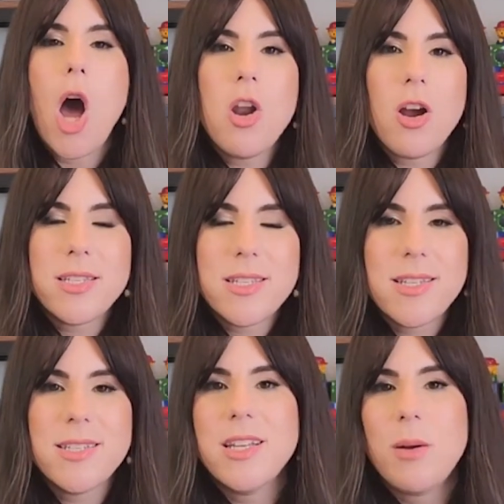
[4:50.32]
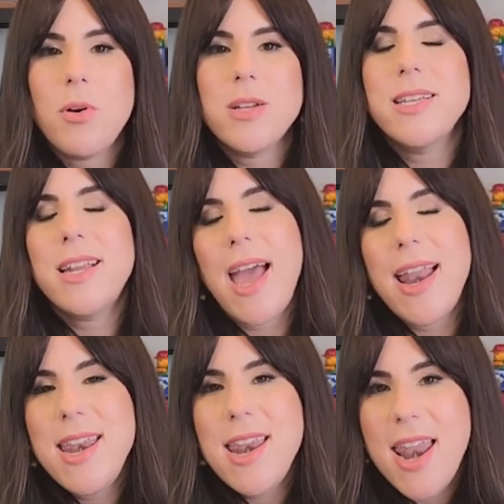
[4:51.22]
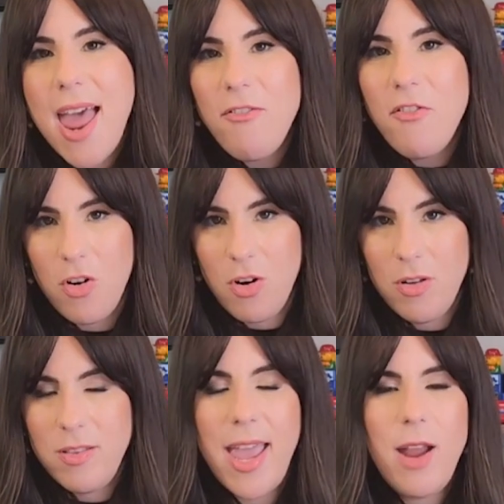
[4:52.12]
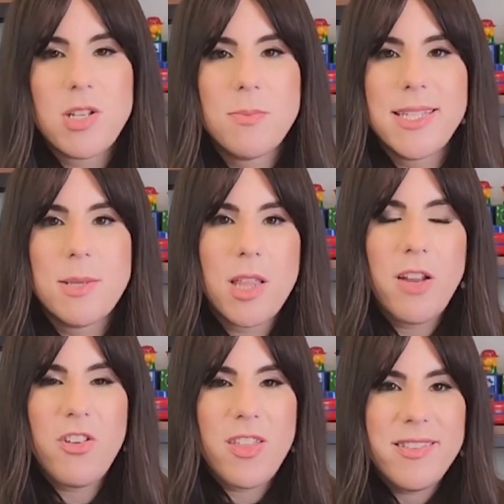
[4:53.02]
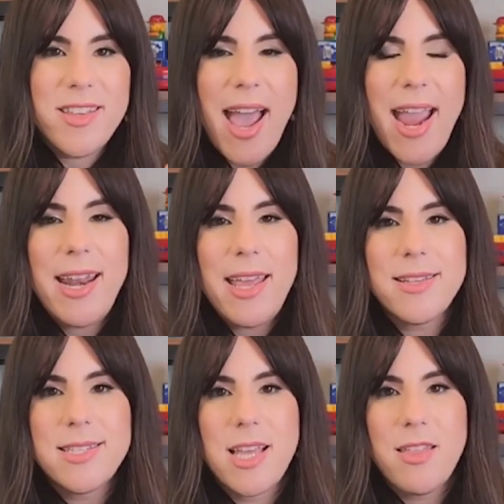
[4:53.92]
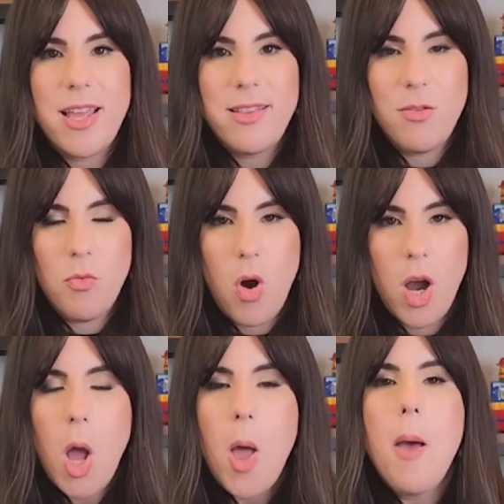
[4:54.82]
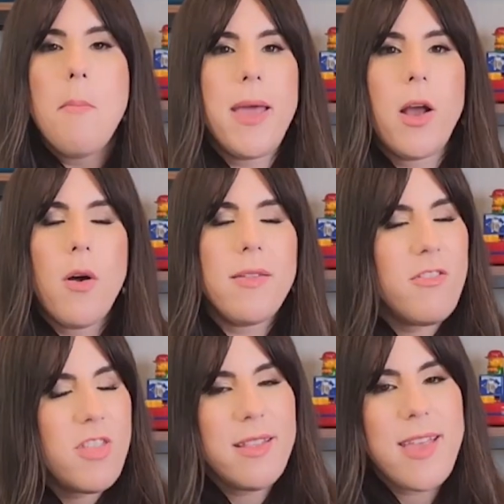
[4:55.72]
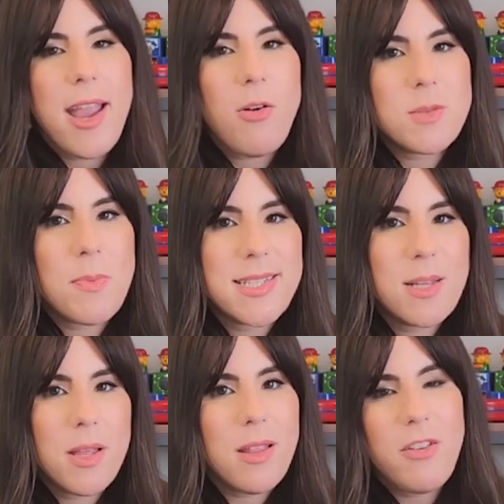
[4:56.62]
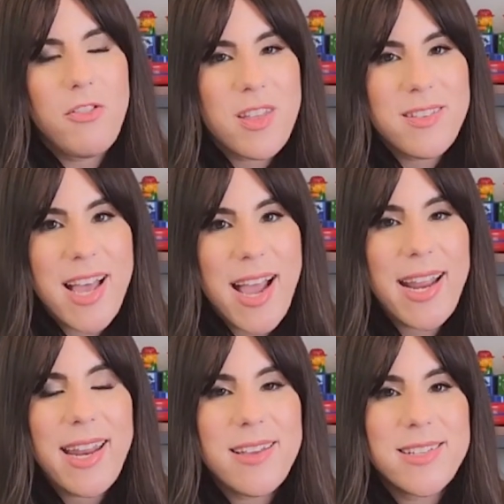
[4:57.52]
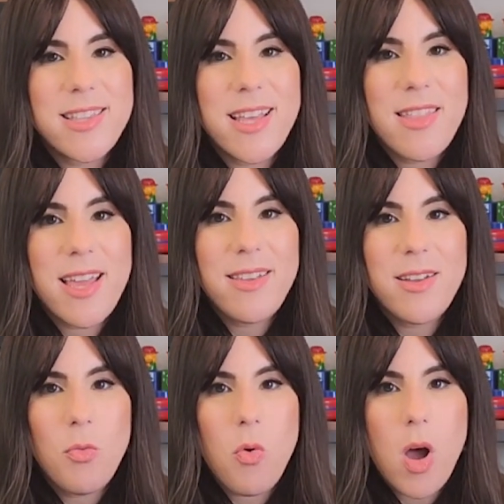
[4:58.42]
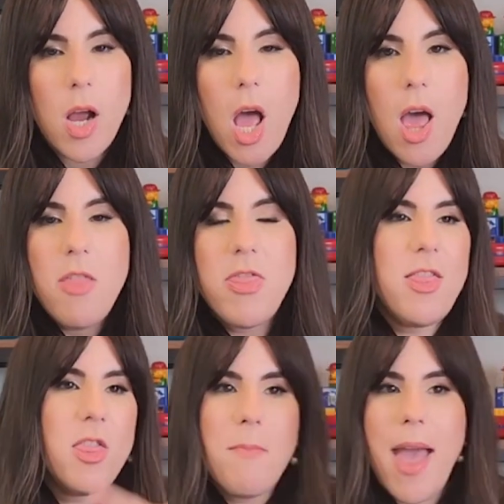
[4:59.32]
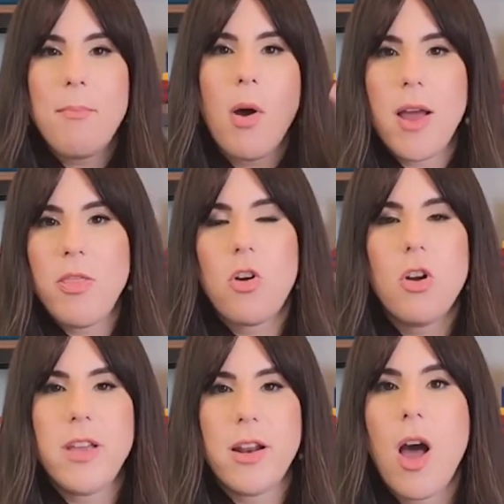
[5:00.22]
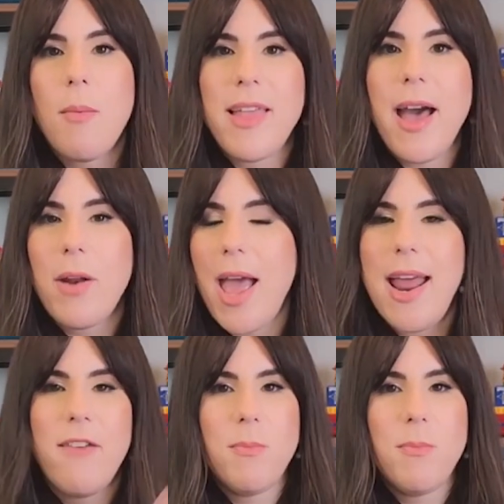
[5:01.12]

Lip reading: A narcissistic person can never take responsibility for the tiniest thing they did wrong. Because if they take responsibility for the tiniest thing they did wrong, then the man behind the curtain comes out and